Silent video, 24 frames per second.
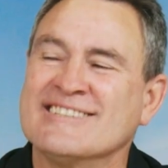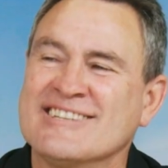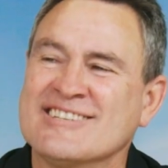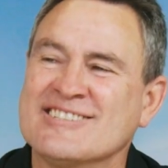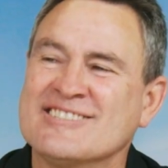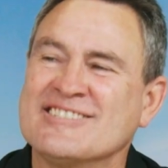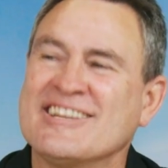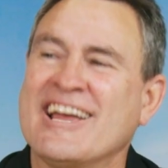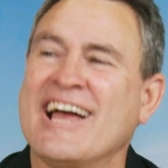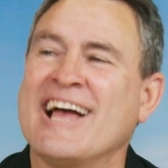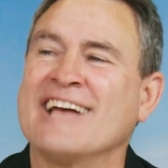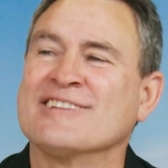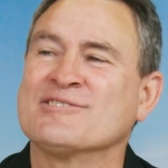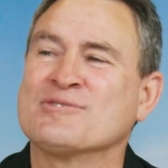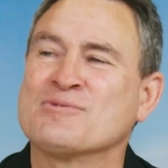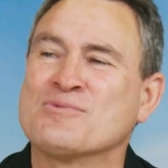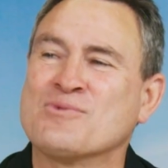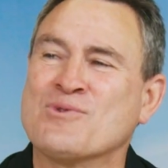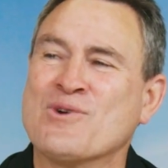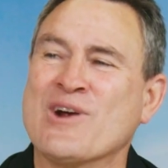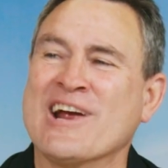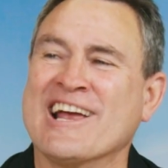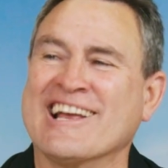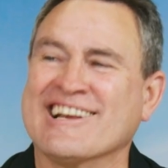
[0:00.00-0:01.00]
just
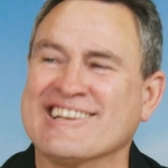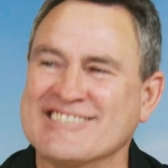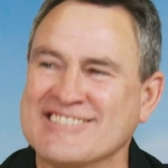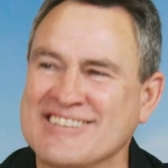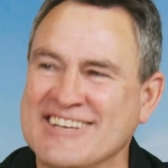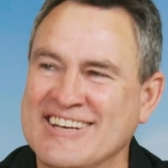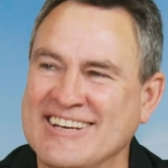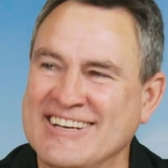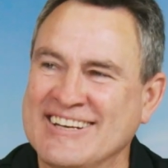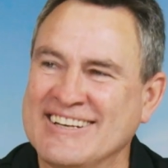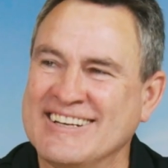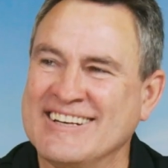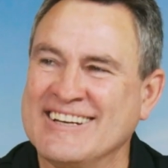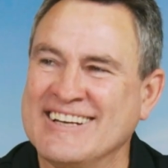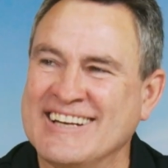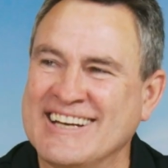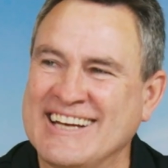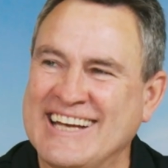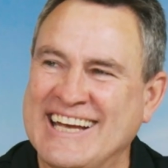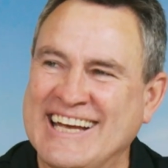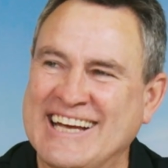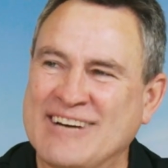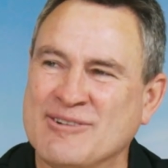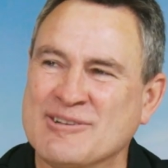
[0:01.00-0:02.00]
ask Rex
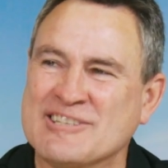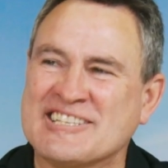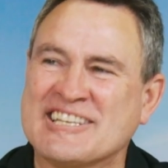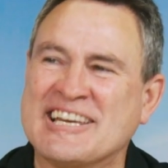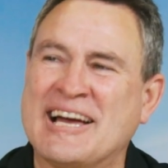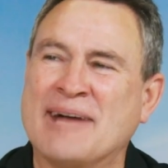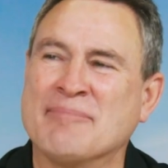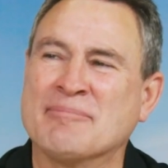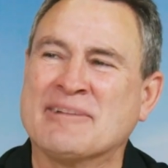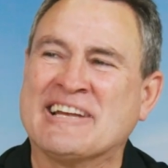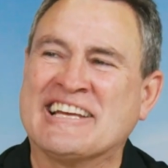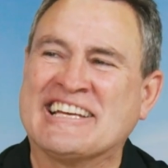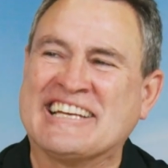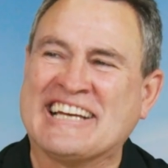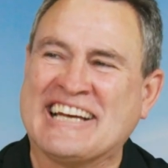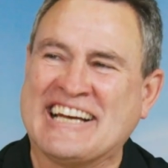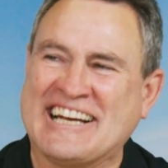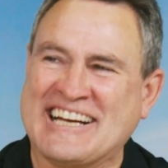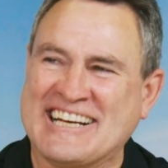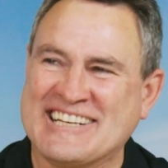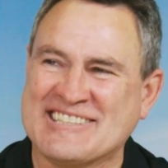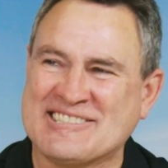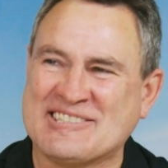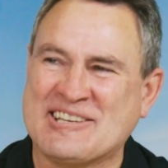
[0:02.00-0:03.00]
how his company
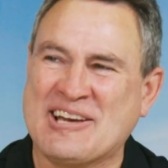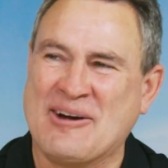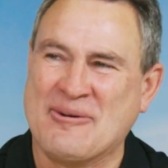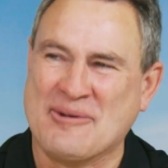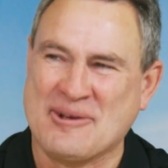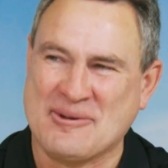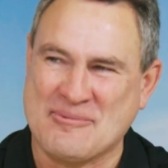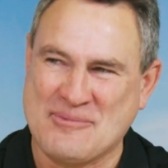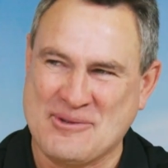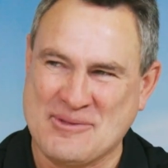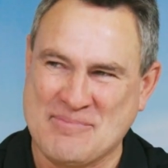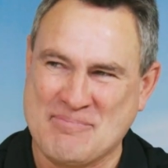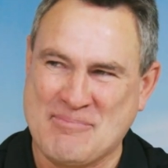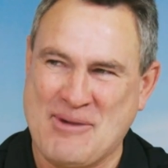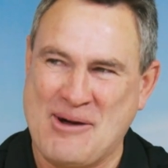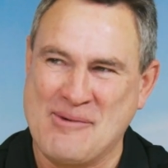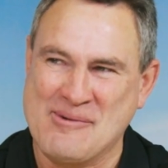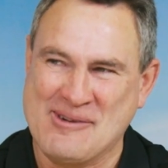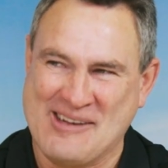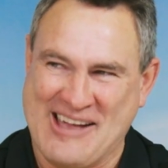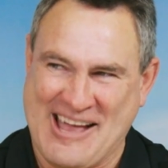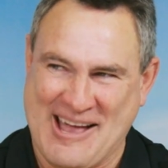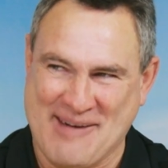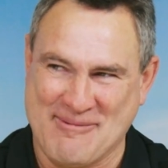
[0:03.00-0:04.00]
car's going with Bomber